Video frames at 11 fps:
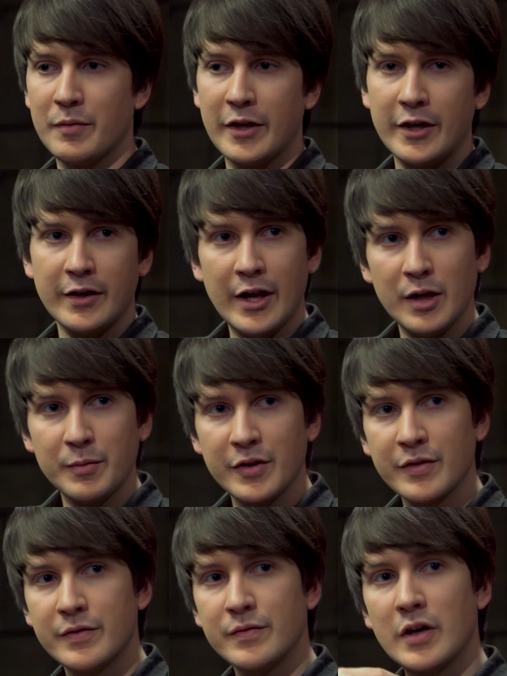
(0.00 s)
playing
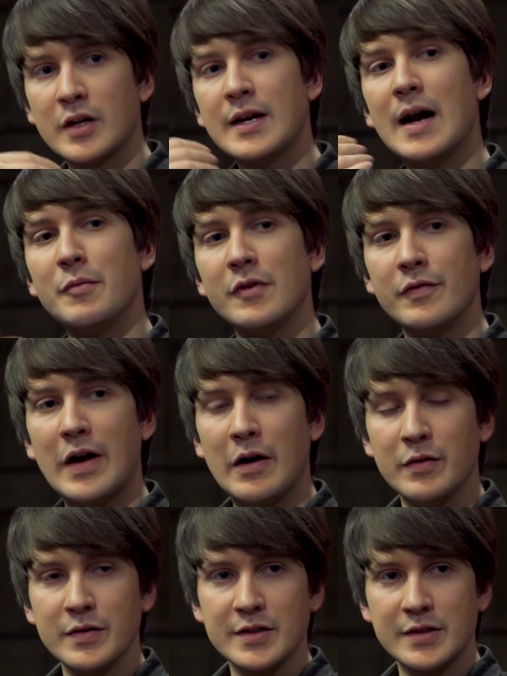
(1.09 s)
Albion a couple of
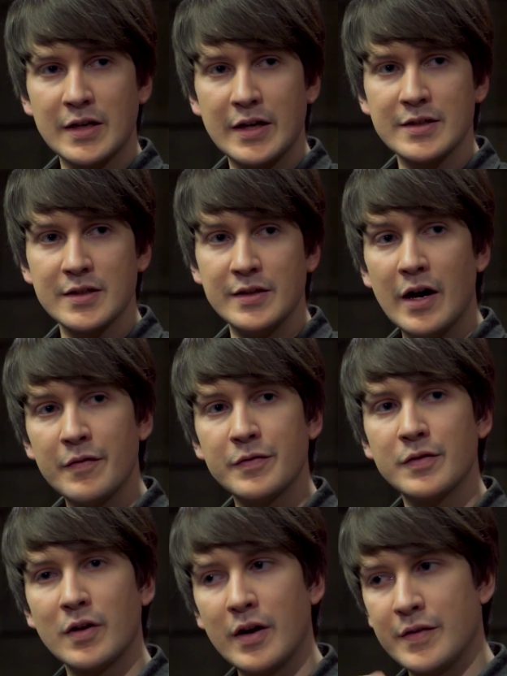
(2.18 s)
hours a day is enough
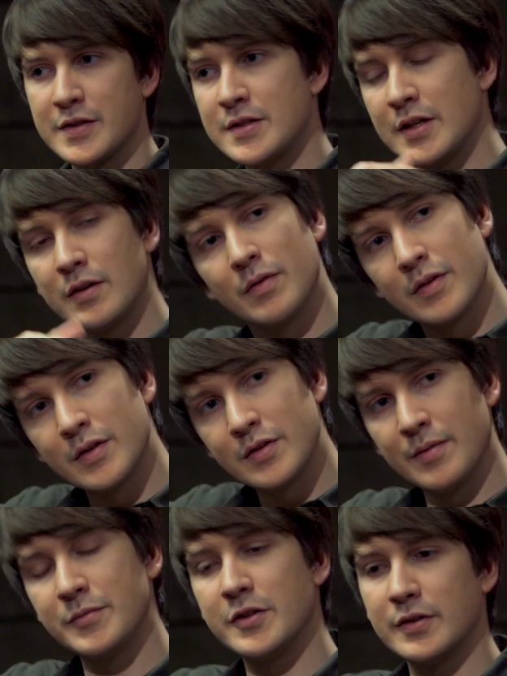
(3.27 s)
to kind of stick with the
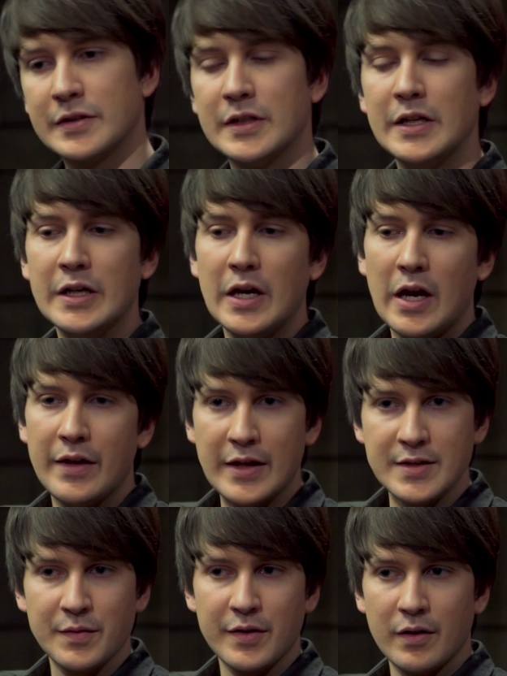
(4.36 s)
top dogs, and
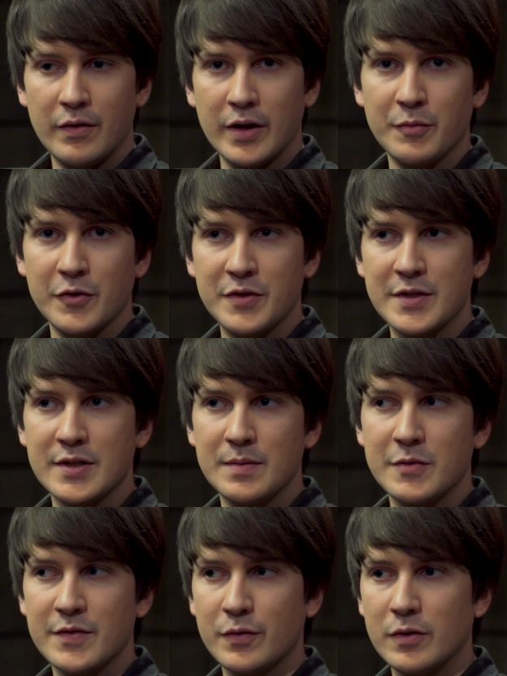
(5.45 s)
that's what the learning point
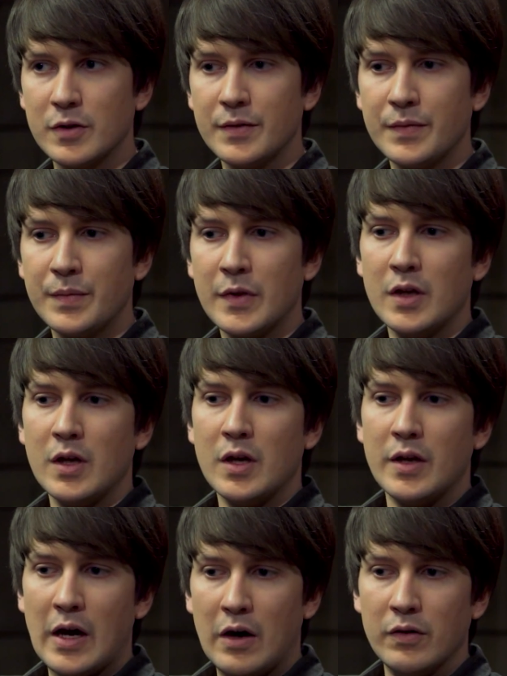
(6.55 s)
system is for.
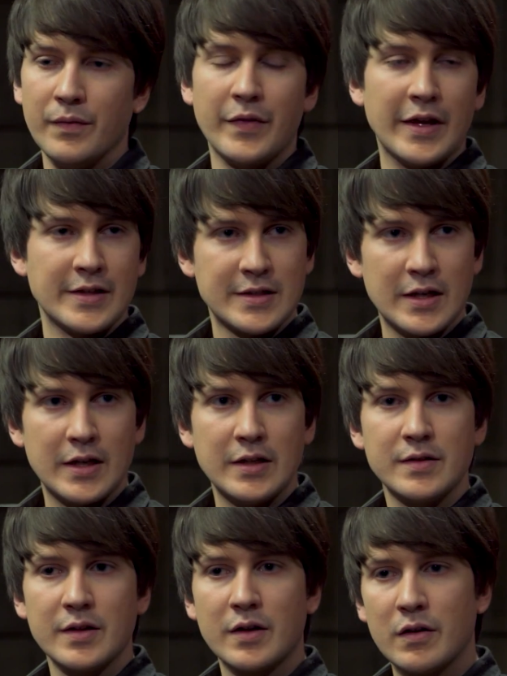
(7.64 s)
Now, that
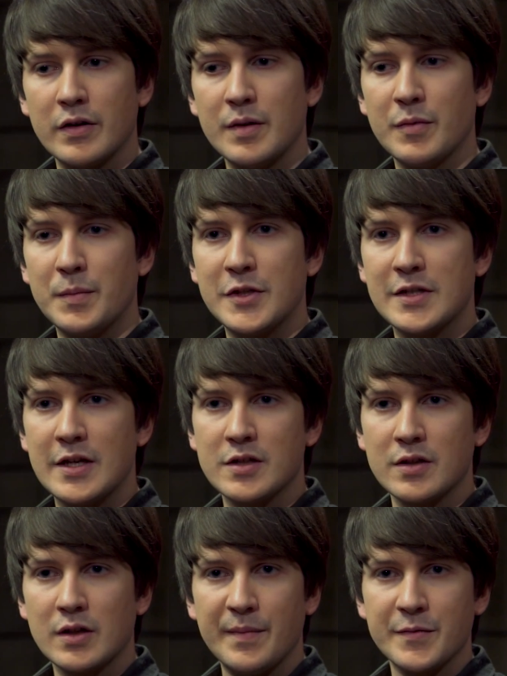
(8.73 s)
said, the current
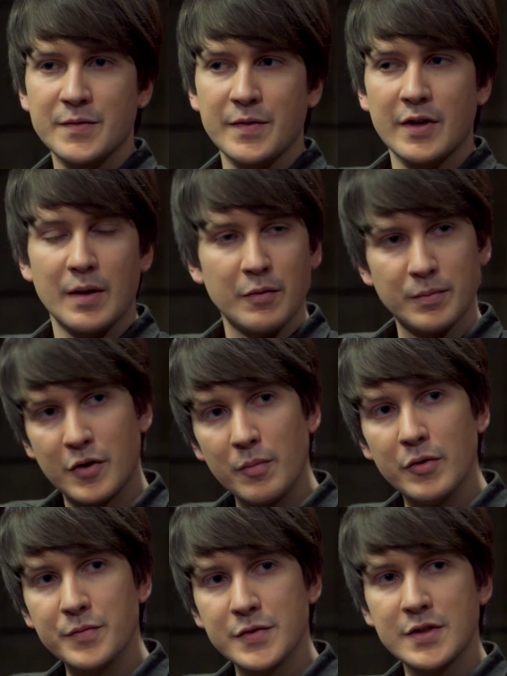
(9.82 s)
implementation comes with a couple of
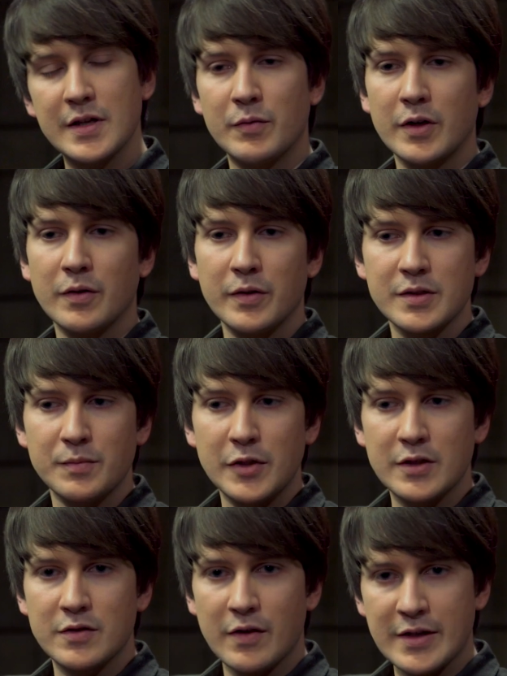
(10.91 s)
problems, and we're going to be
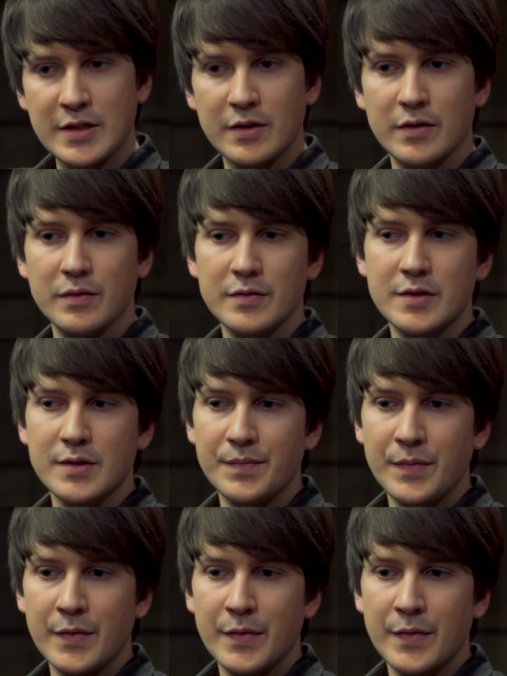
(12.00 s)
addressing those.